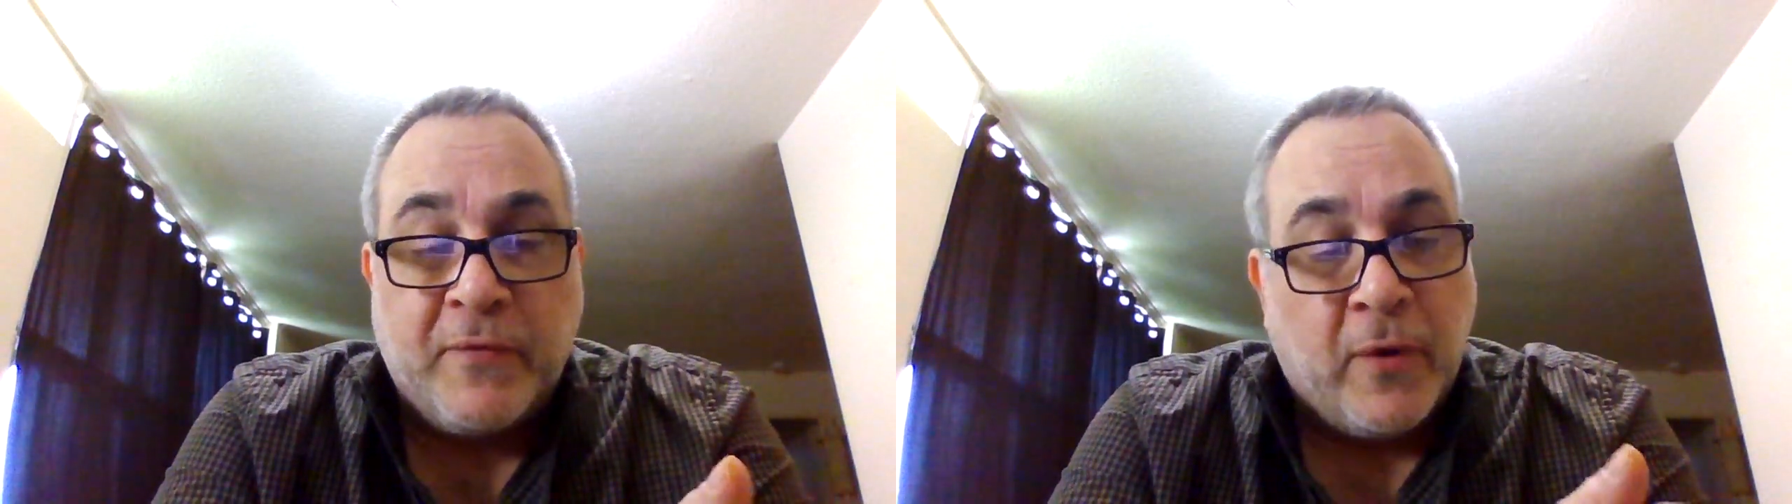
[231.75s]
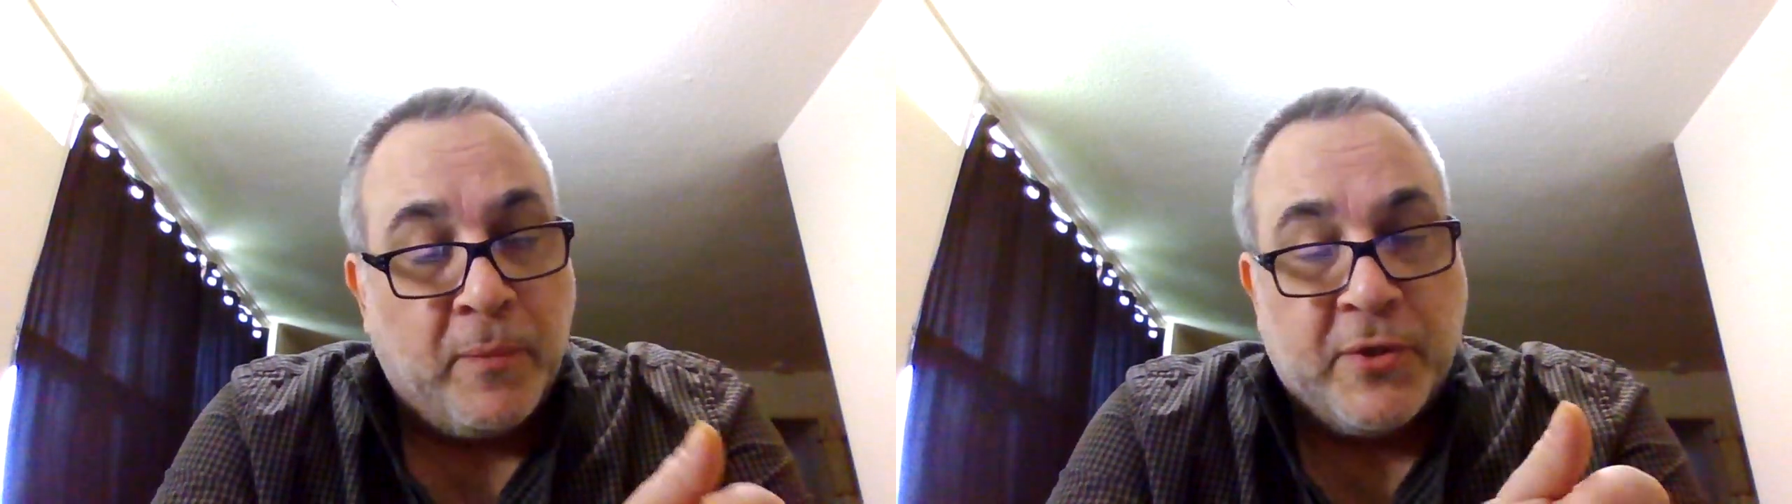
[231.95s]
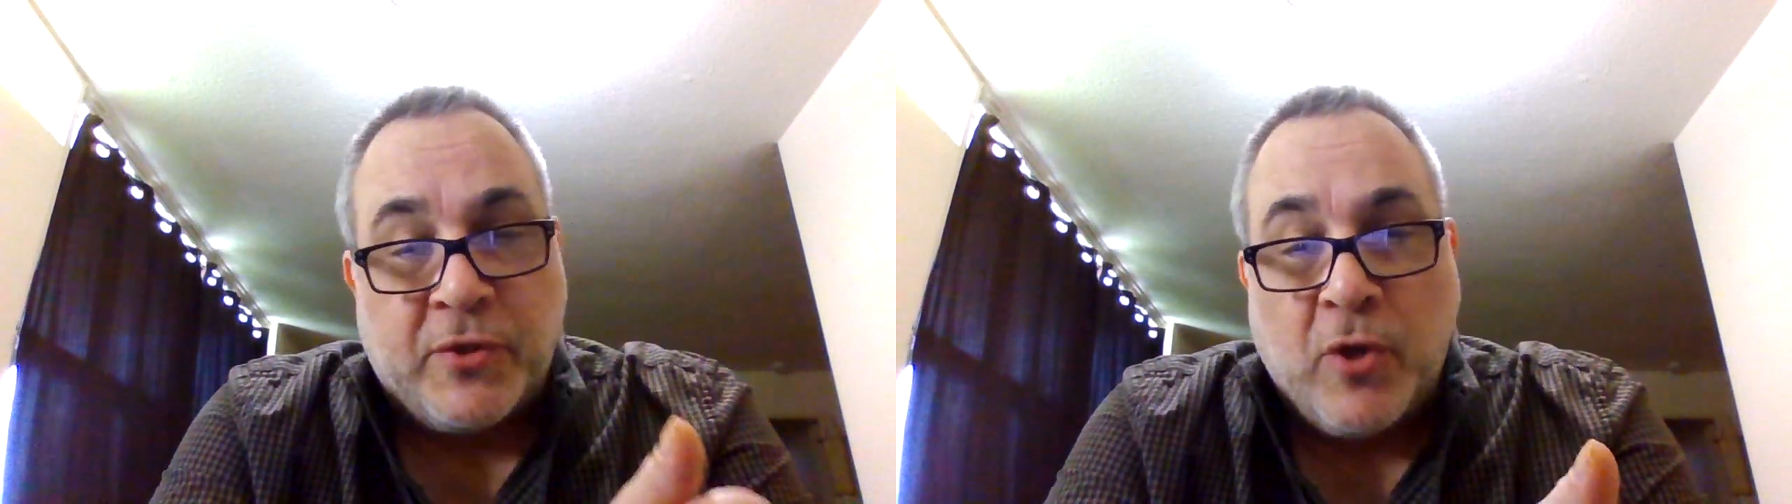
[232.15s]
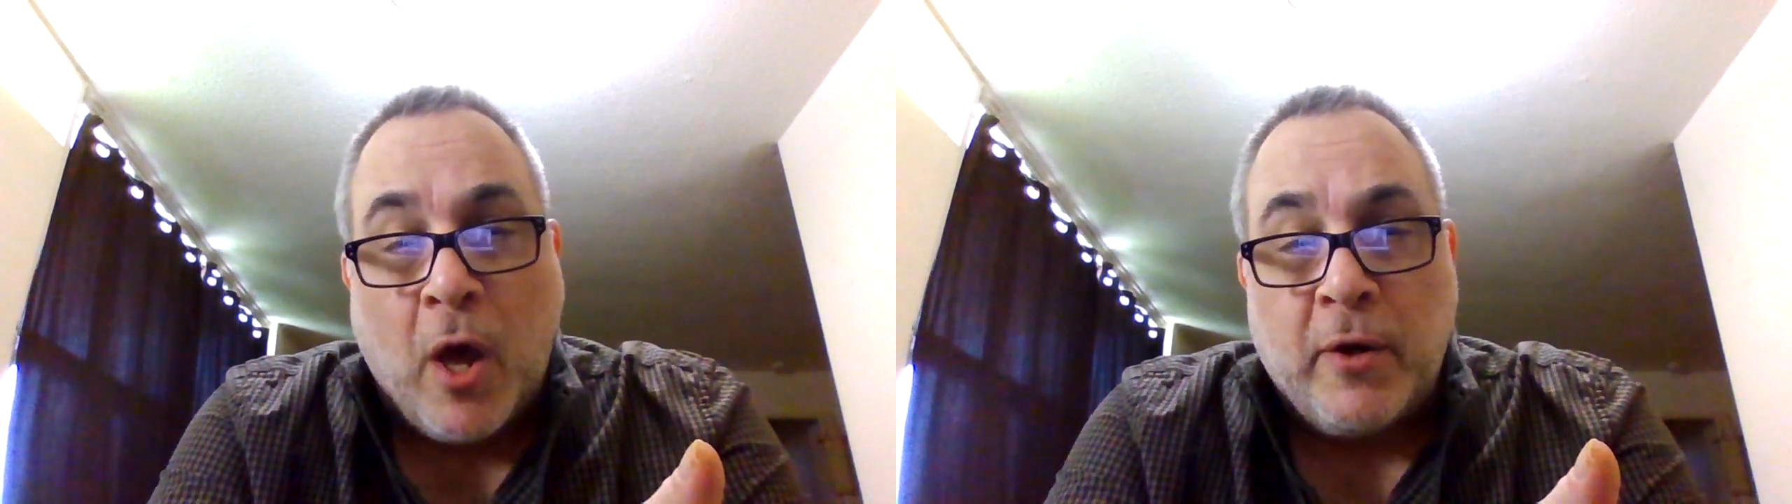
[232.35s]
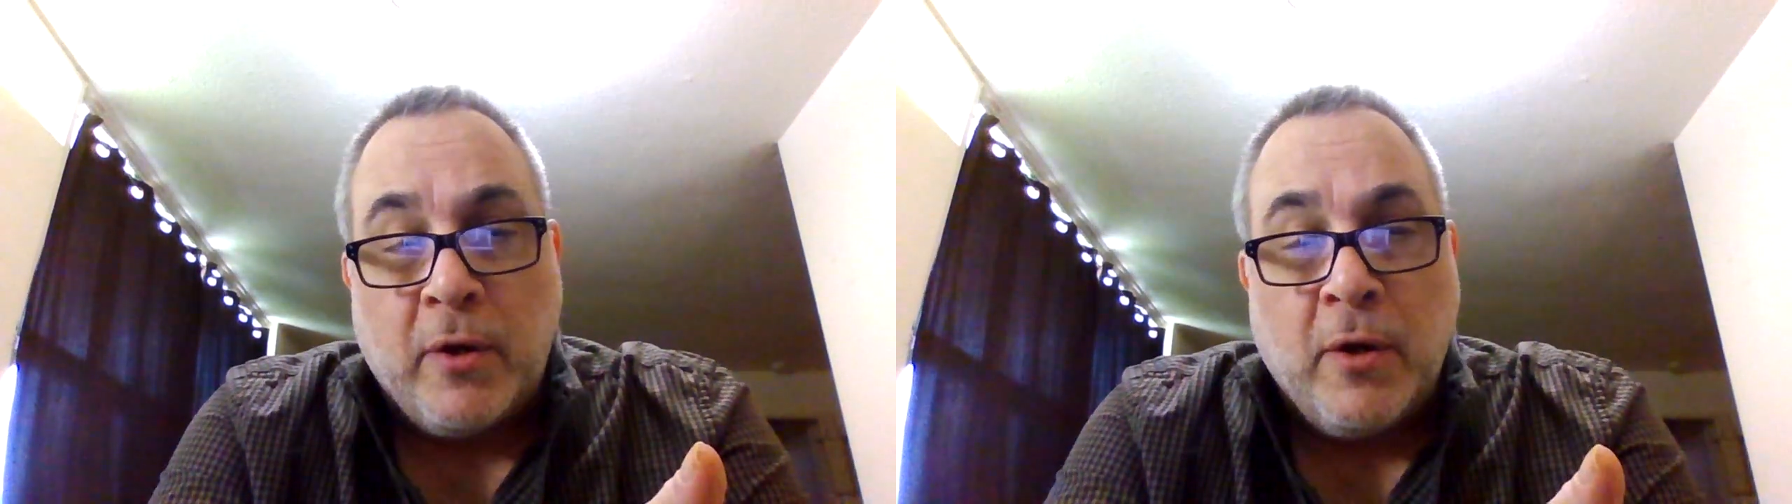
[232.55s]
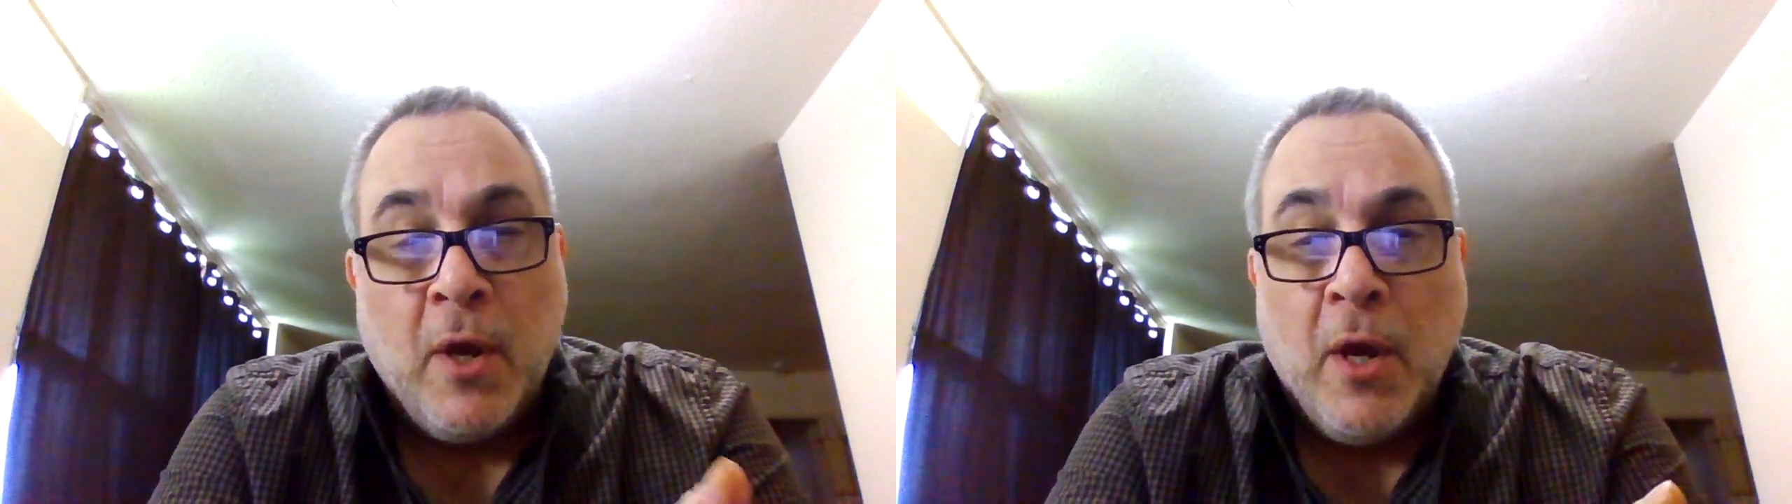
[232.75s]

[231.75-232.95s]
from his daughter